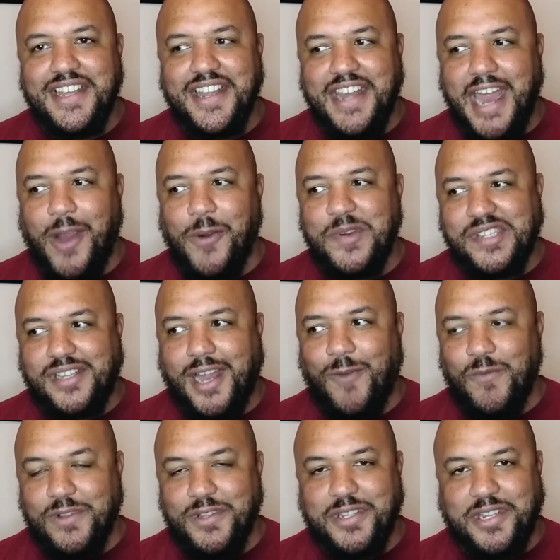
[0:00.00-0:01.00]
And now he's
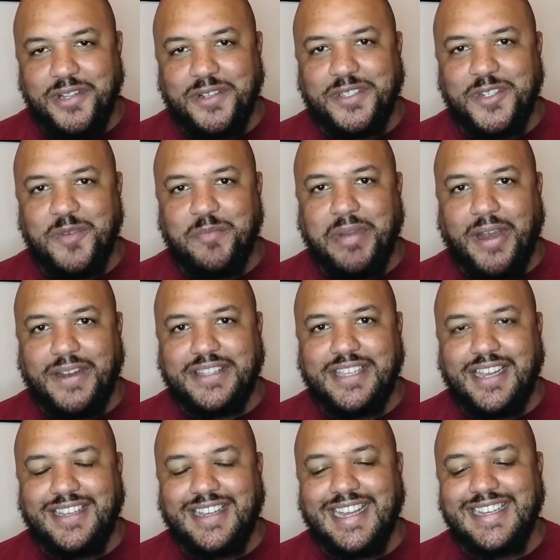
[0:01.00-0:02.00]
like really guilty about
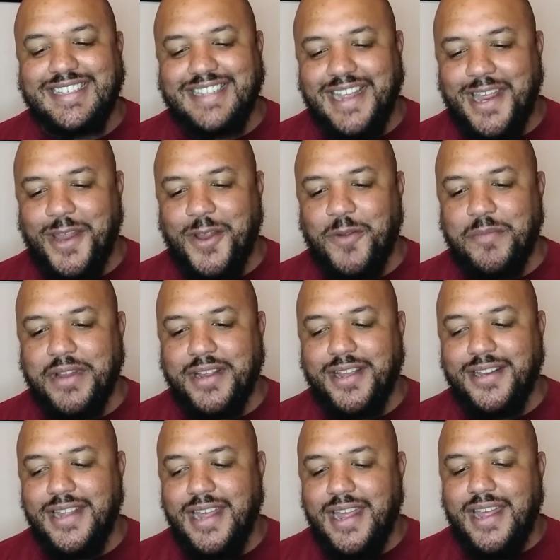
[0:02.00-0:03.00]
that. Like, damn,
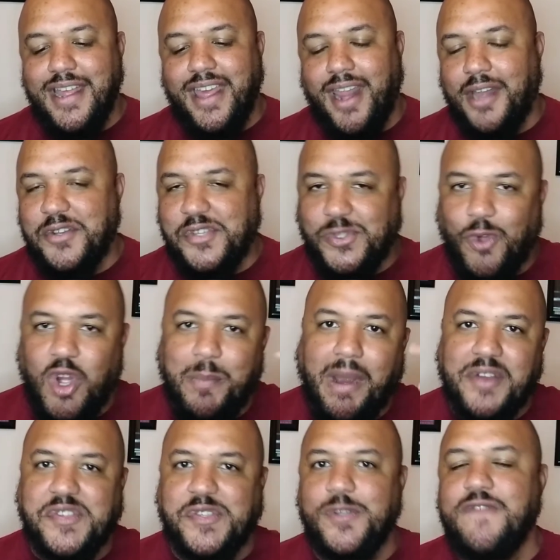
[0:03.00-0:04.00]
man. And I just thought
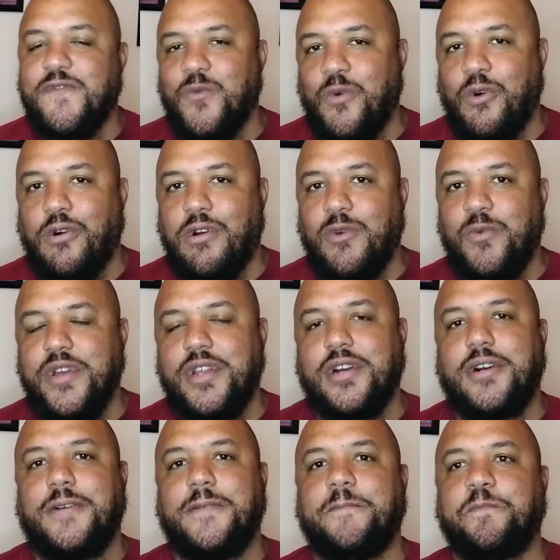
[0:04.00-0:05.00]
about Civil War when,
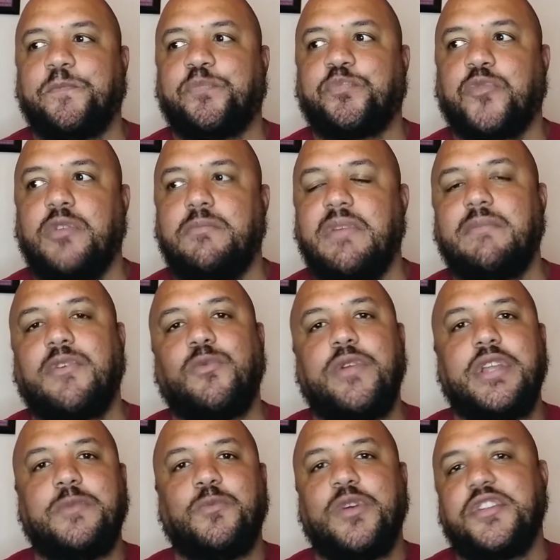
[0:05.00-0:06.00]
um, remember
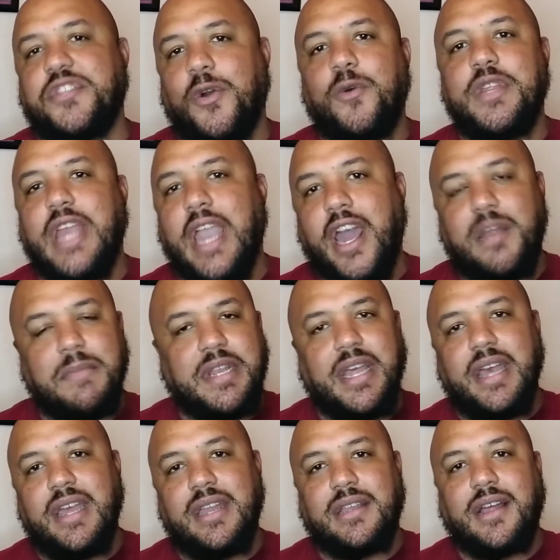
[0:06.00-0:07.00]
when, when Tony had him in
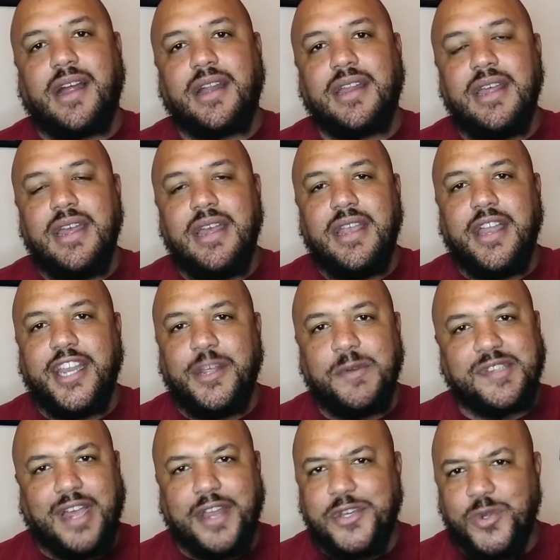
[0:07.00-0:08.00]
the headlock and he
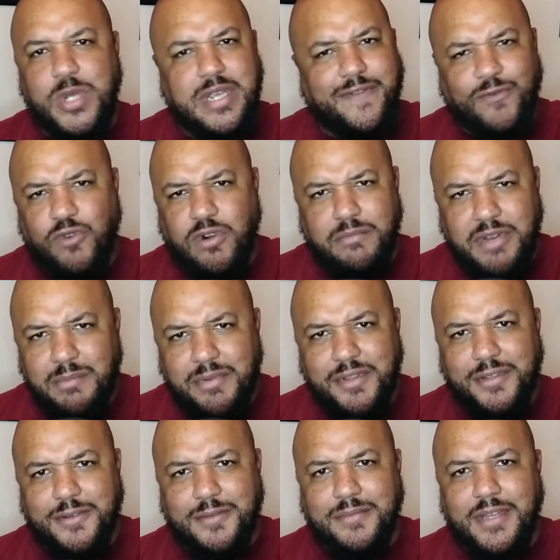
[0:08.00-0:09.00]
was like, do you even remember
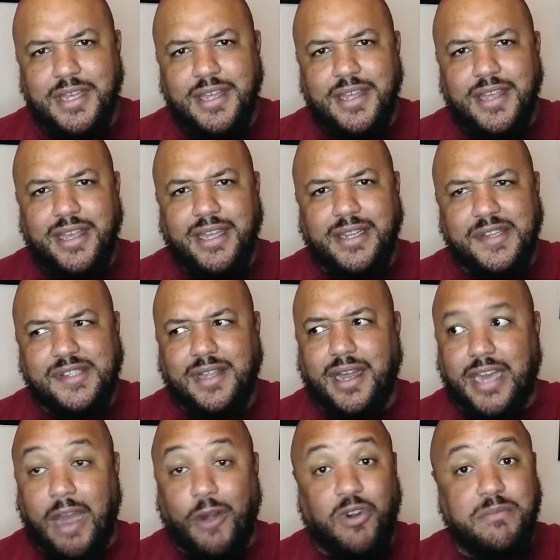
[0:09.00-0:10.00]
them? And he's
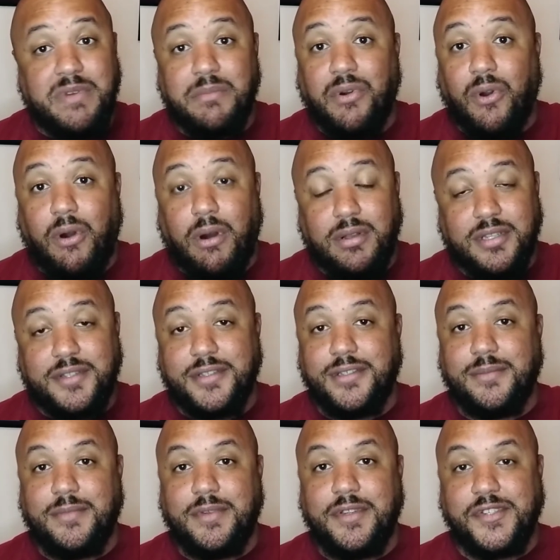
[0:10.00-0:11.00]
like, I remember all of
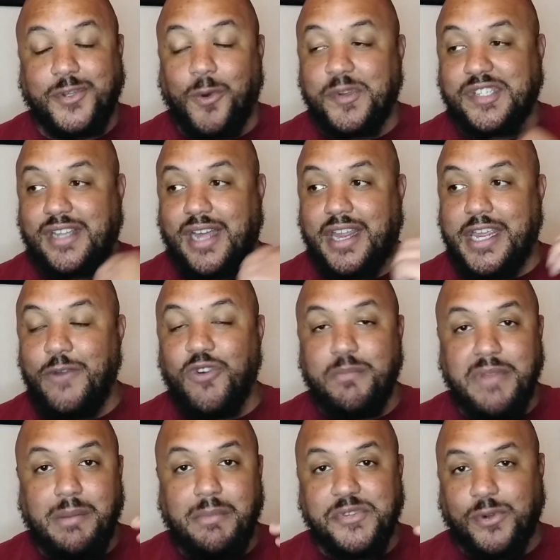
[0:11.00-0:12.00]
them. So it's like he
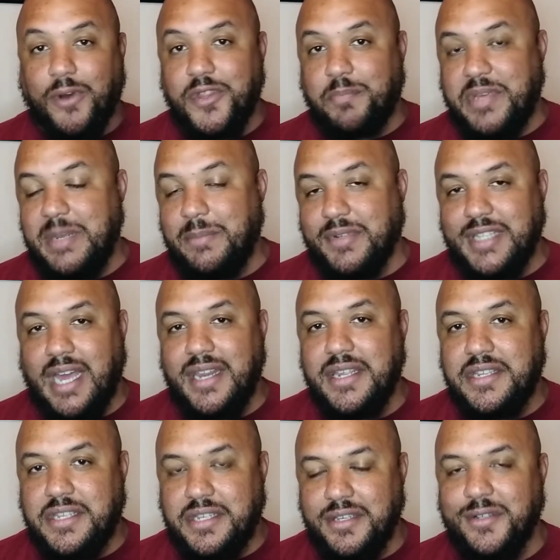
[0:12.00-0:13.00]
remembers all the people that
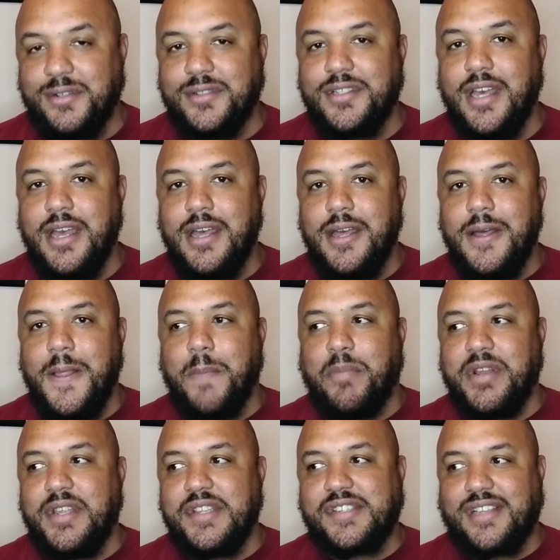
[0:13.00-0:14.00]
he killed,
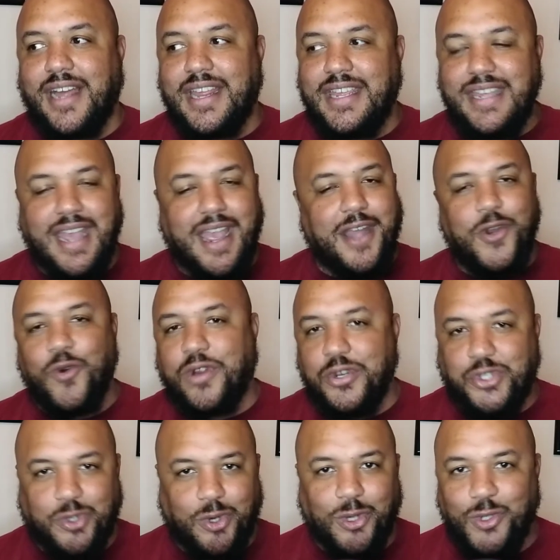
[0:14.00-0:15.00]
but it's like he had no
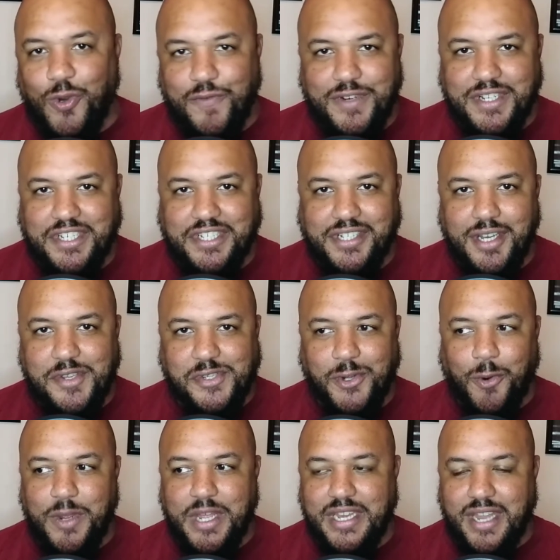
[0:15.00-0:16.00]
control over this shit.
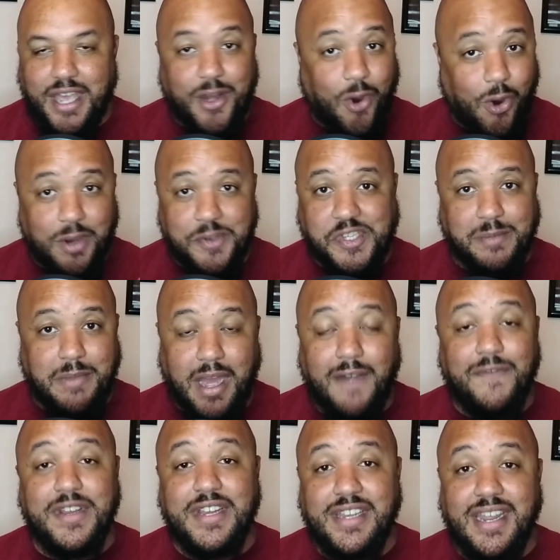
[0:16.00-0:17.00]
So it, it haunts him
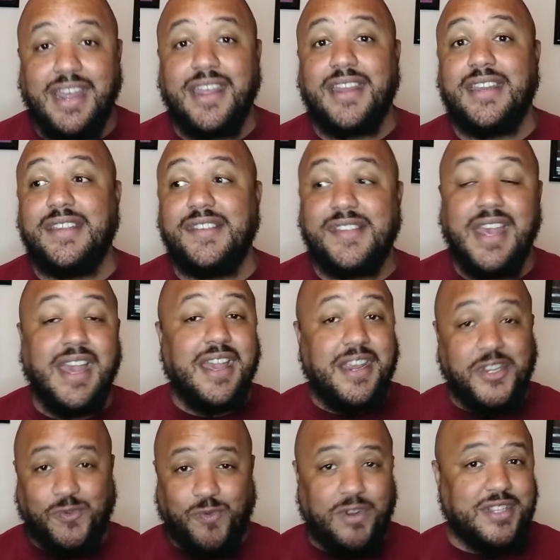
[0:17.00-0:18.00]
every day. And he's,
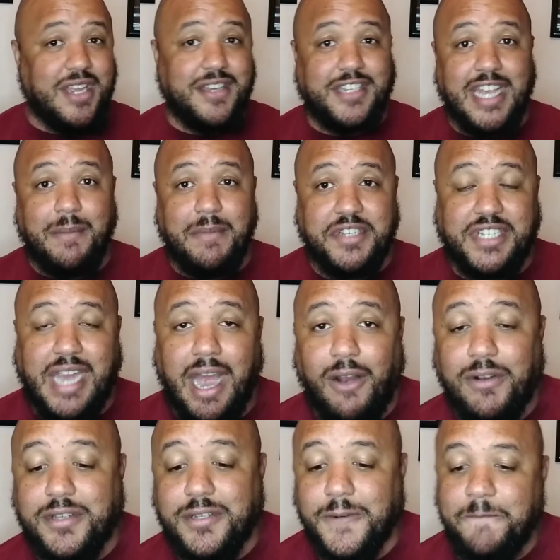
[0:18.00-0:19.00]
he's really a damaged
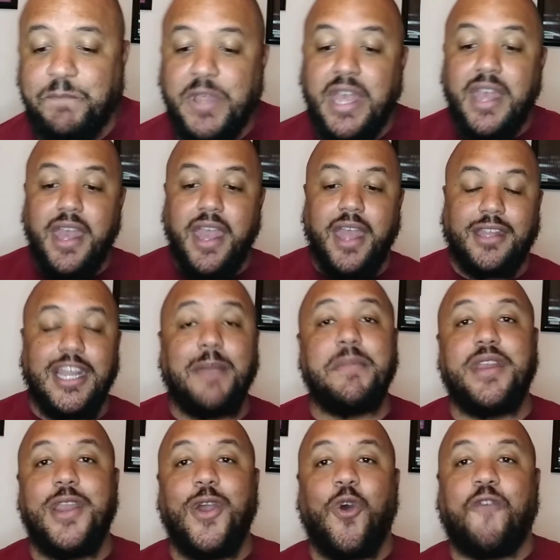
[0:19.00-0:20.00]
character. And let
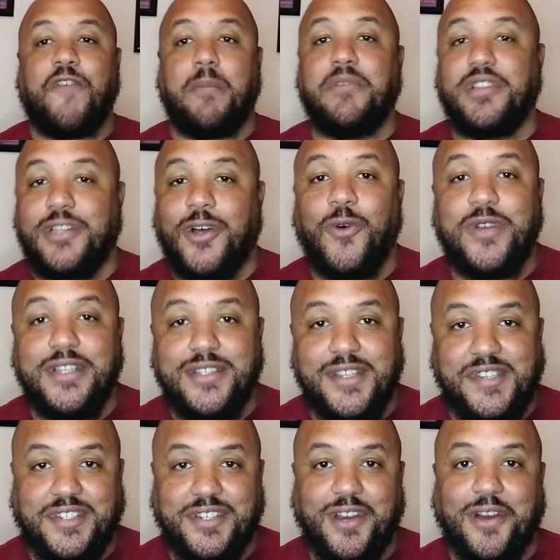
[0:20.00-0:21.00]
me know if I'm alone in
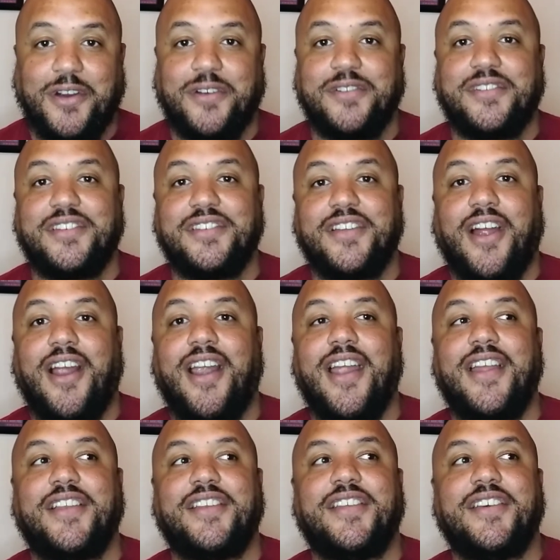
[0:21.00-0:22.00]
this, y'all. All
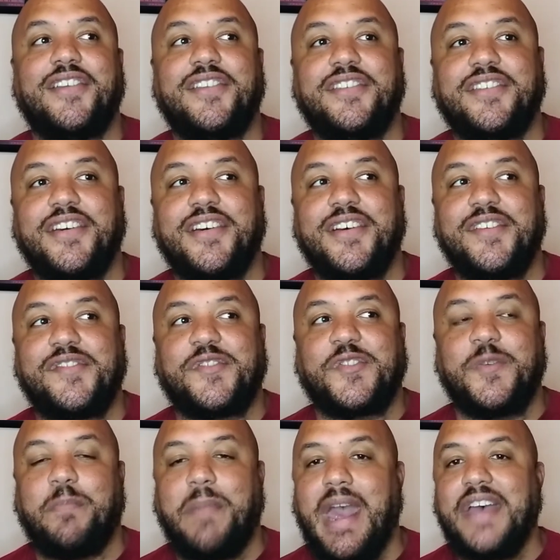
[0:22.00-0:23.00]
right. Does
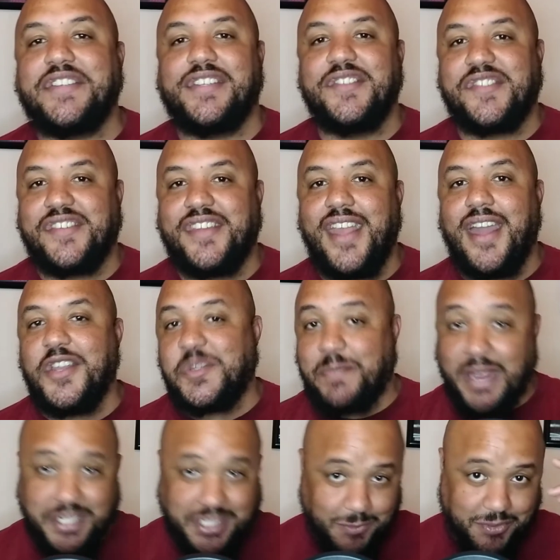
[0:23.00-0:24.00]
Sebastian Stan,
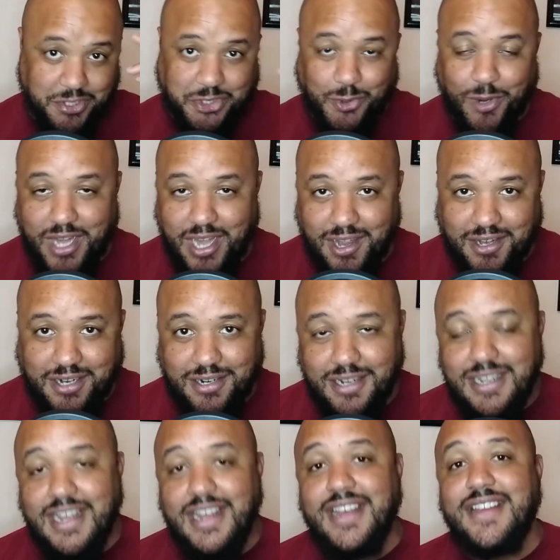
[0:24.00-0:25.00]
especially with the short
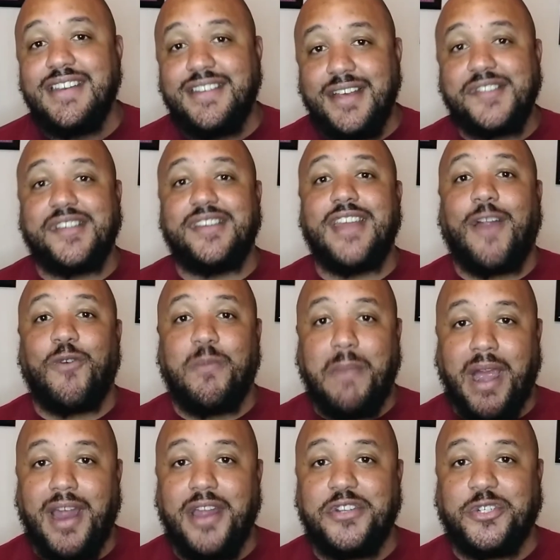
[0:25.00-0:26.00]
haircut, does he not
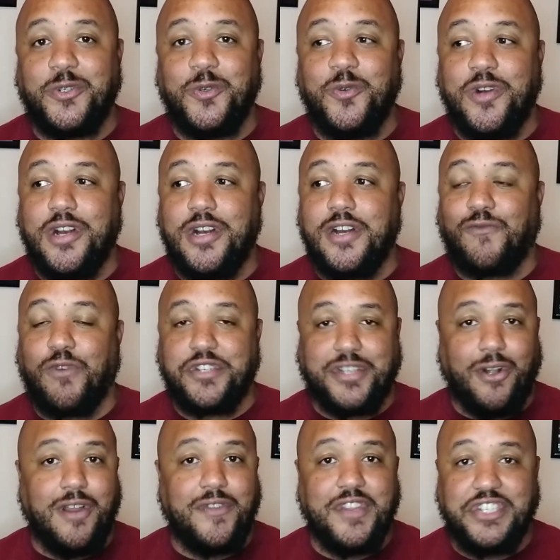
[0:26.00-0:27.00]
remind you of
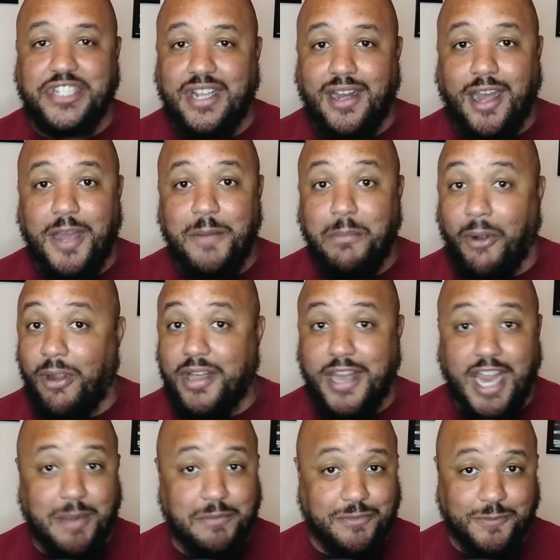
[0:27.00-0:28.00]
Return of the Jedi Mark
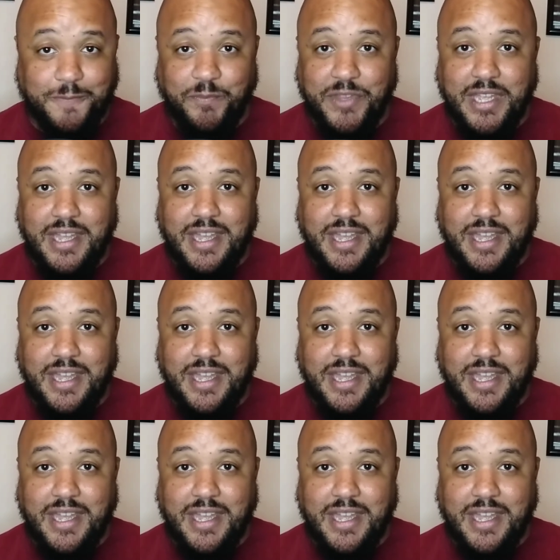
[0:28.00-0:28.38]
Hamill?